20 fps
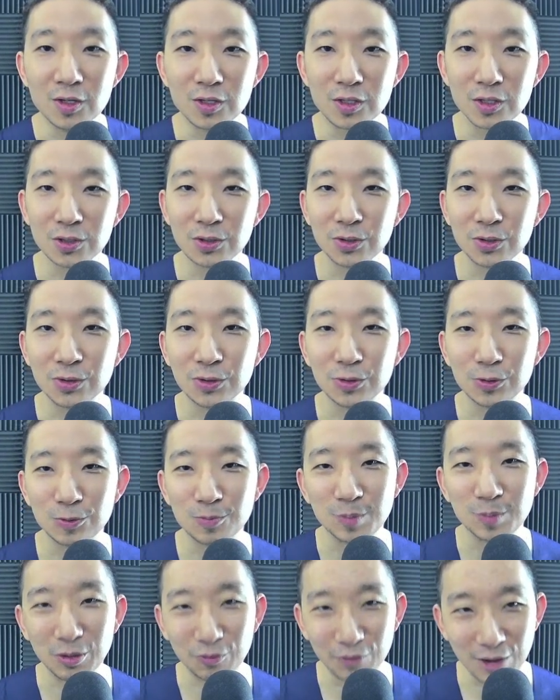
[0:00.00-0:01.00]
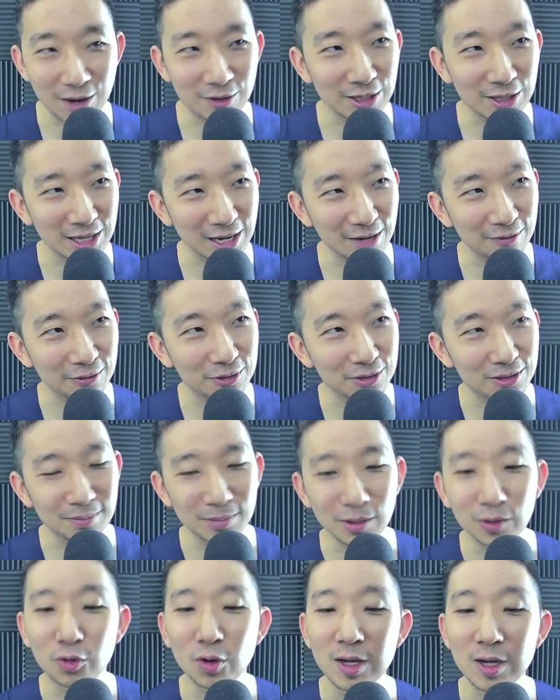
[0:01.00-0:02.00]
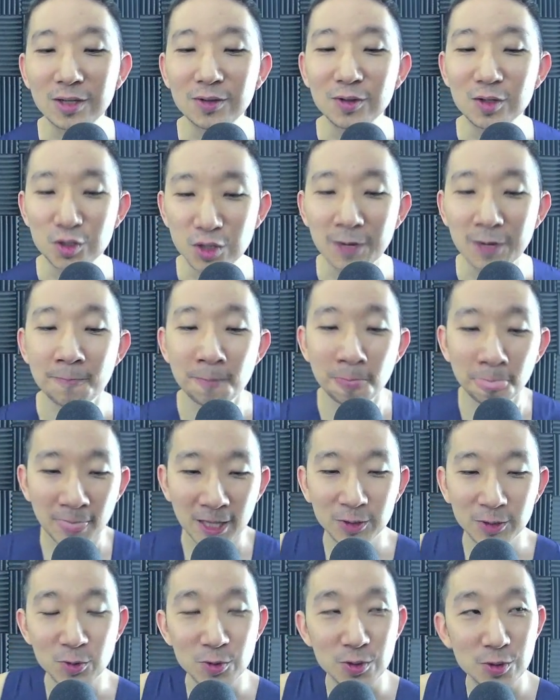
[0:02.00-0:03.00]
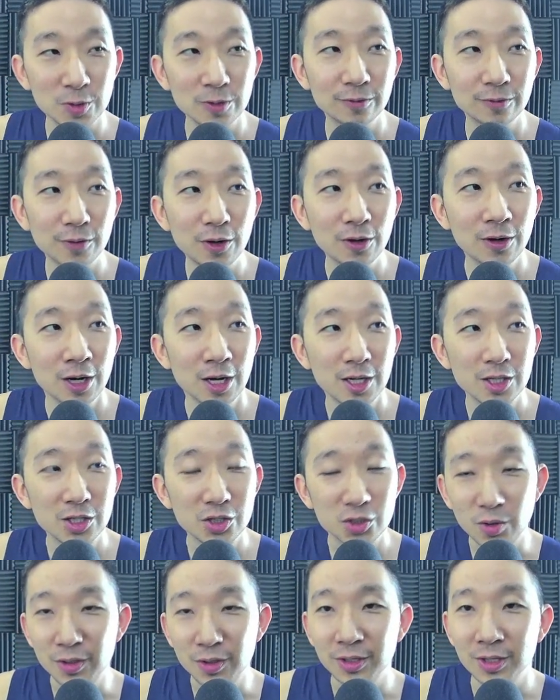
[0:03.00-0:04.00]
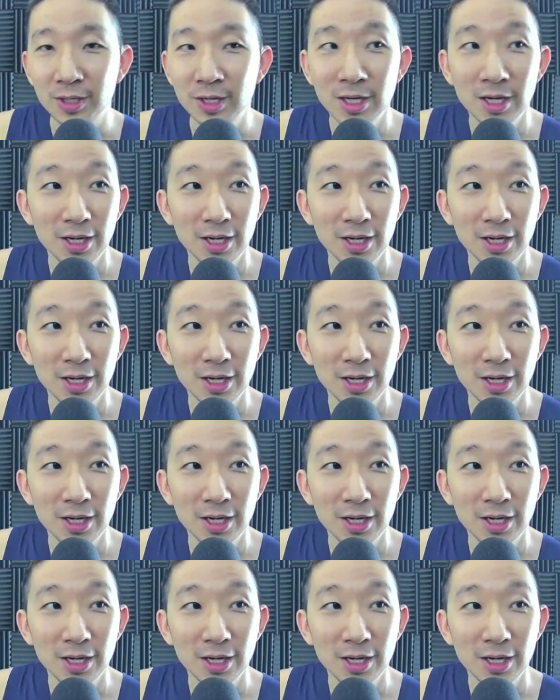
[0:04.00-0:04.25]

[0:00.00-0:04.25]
So be very careful about going to a trade too soon for Tron.